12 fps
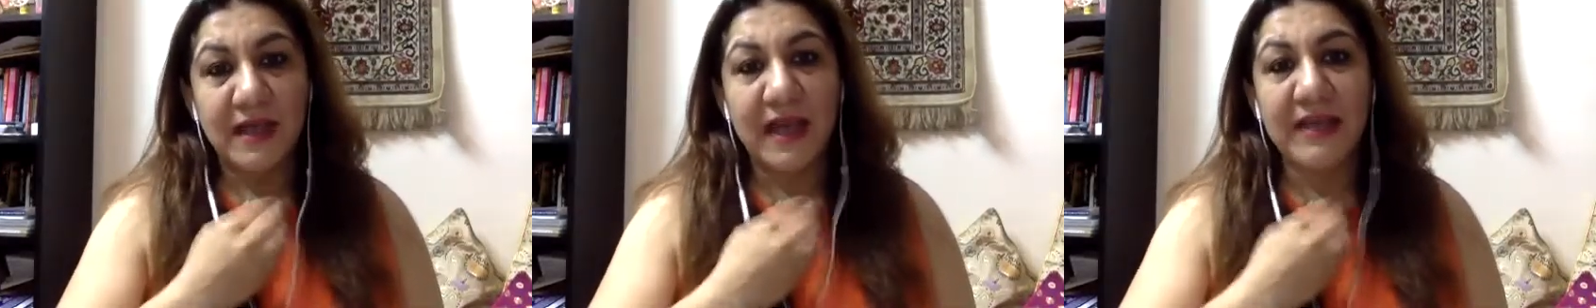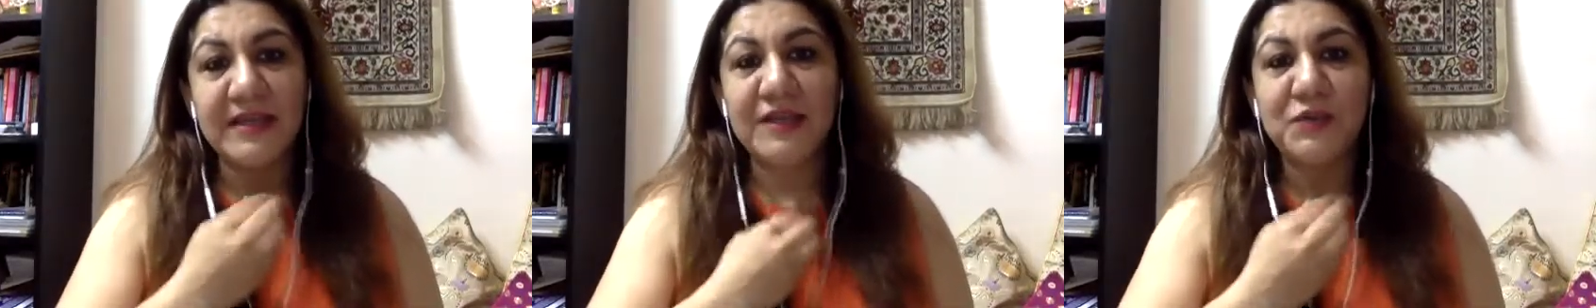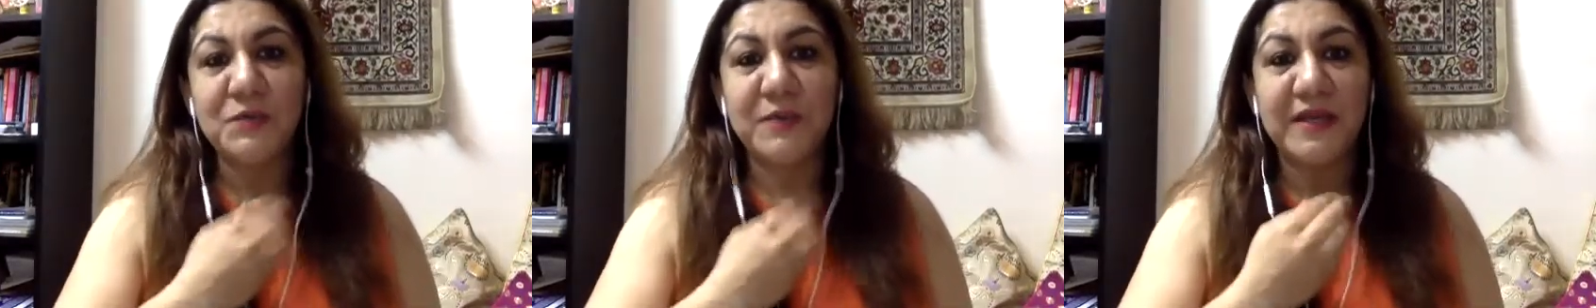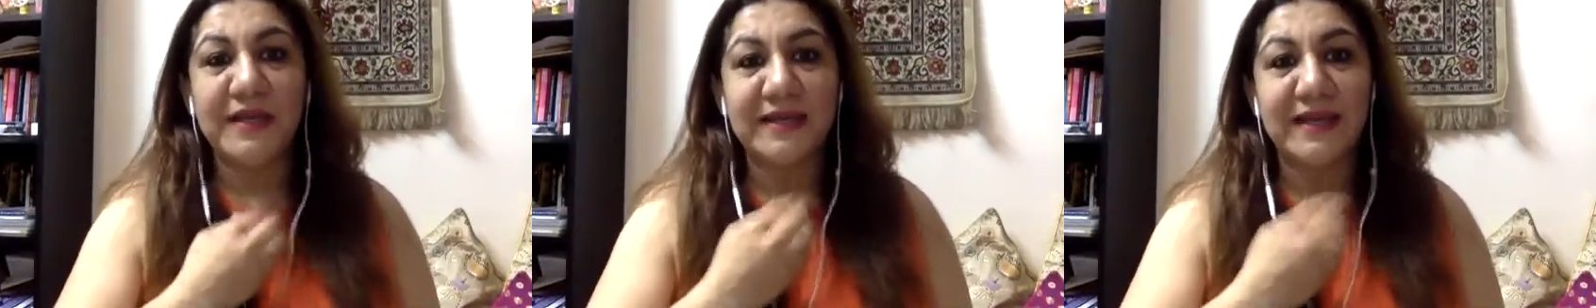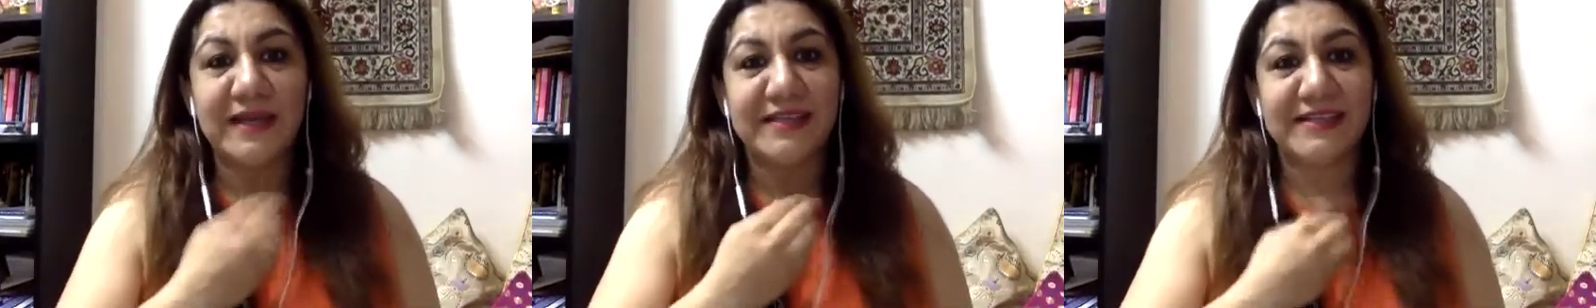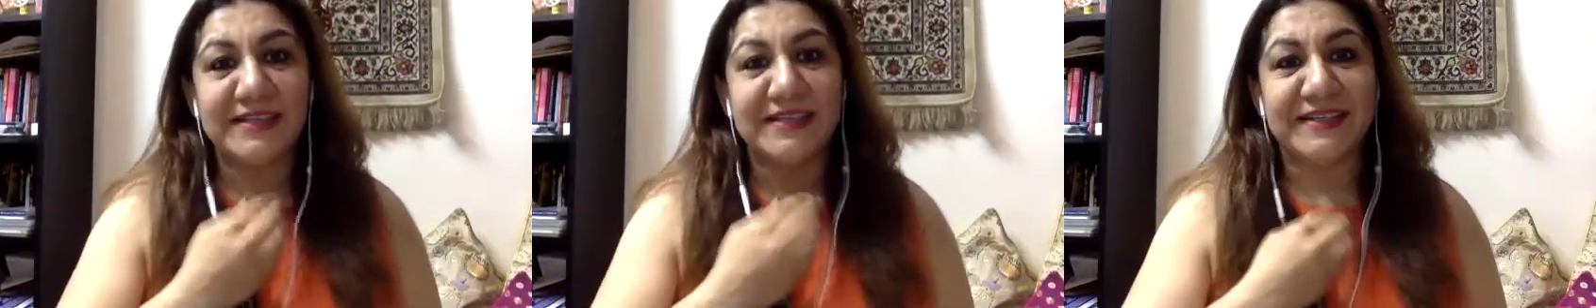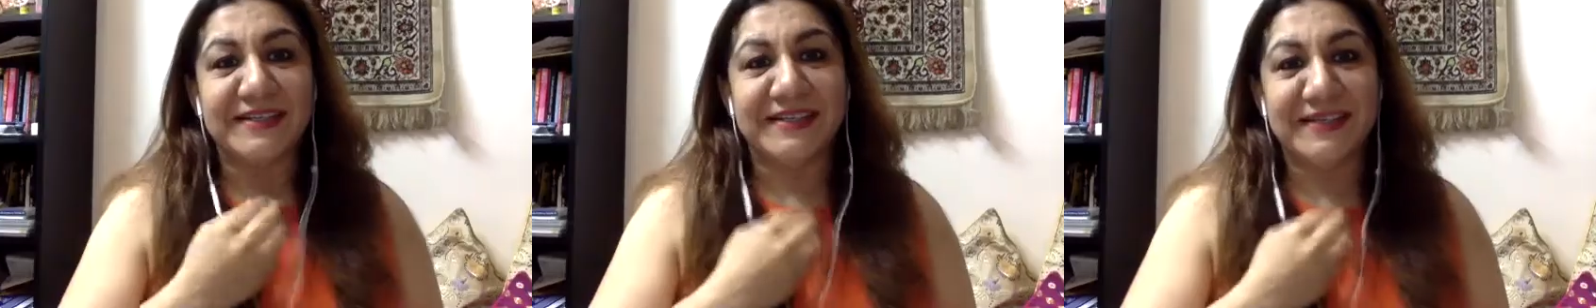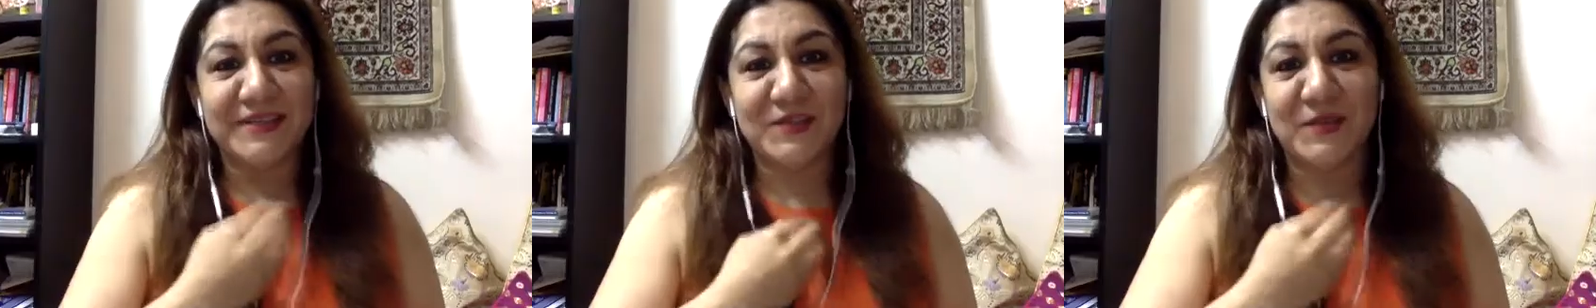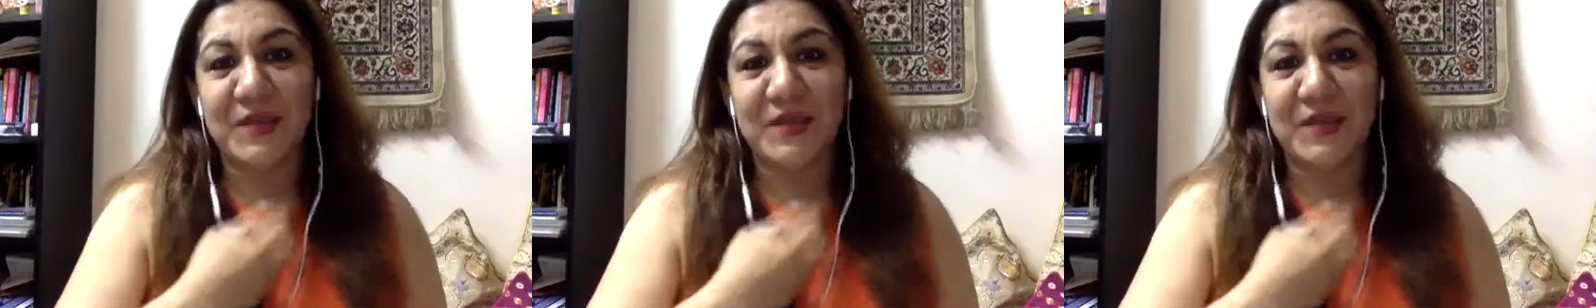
I need to be intelligent. So